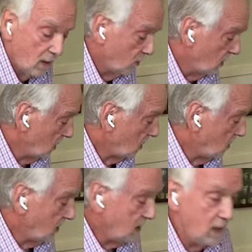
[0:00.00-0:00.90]
we're going to
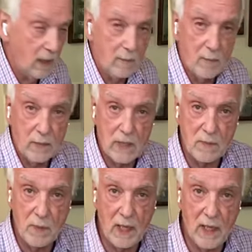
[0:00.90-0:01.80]
cook it in
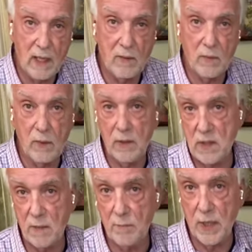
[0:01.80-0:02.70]
this pan with
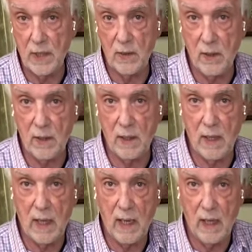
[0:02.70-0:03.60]
some butter and
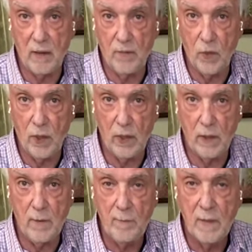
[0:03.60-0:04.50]
olive
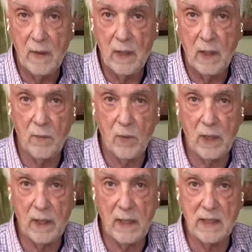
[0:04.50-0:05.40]
oil. And
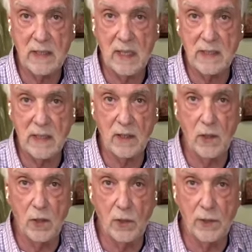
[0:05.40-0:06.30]
when it gets nice and
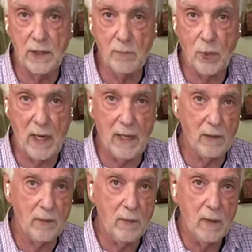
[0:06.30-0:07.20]
golden
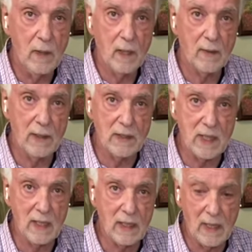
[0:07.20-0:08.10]
brown, I'm going to
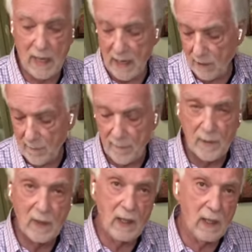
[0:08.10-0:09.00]
take it out
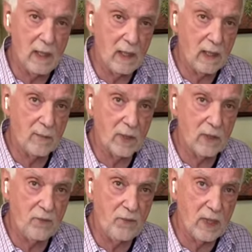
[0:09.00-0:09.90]
and I'm
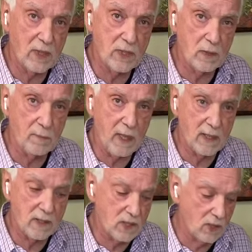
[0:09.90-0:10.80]
going to finish a
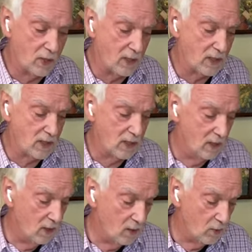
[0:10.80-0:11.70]
pan sauce
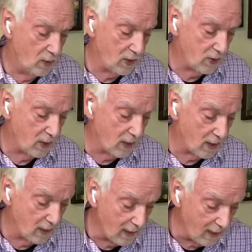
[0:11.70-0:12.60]
with
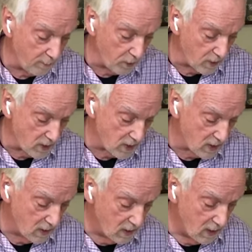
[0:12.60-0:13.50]
uh,
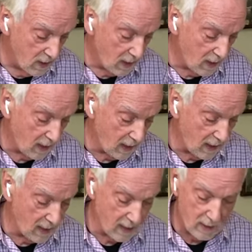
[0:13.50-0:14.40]
capers
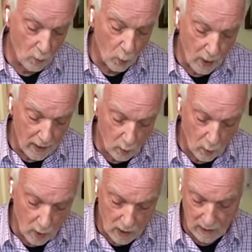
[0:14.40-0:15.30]
and white
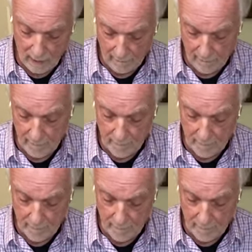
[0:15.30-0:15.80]
wine.